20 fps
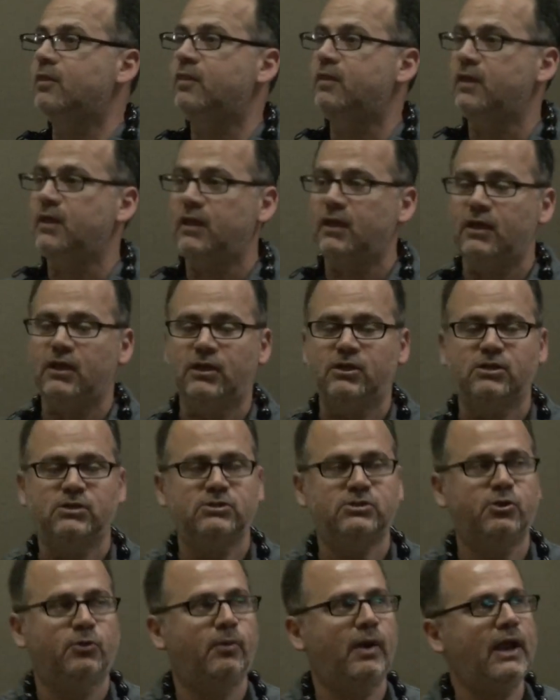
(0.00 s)
the
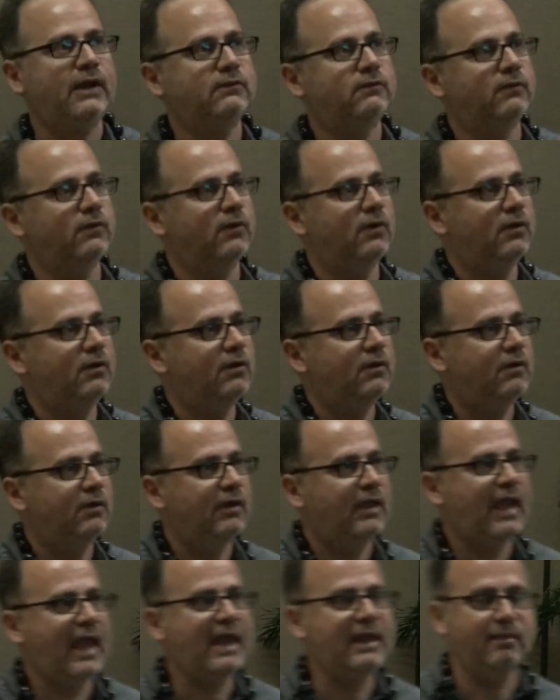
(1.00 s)
director,
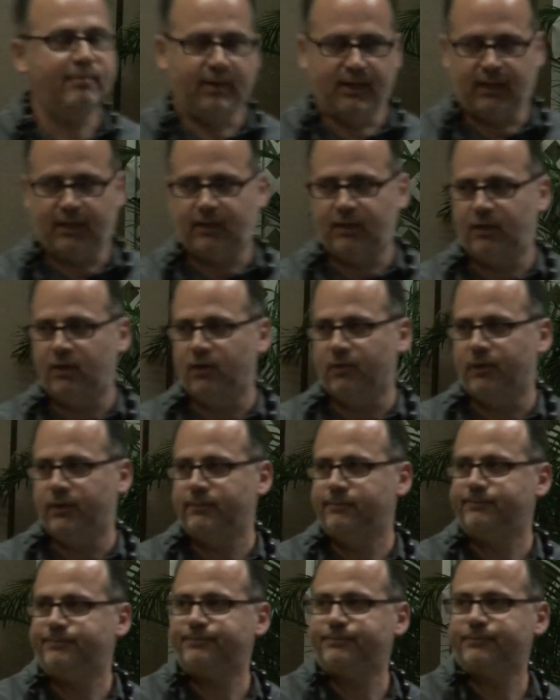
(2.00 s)
anybody can do it.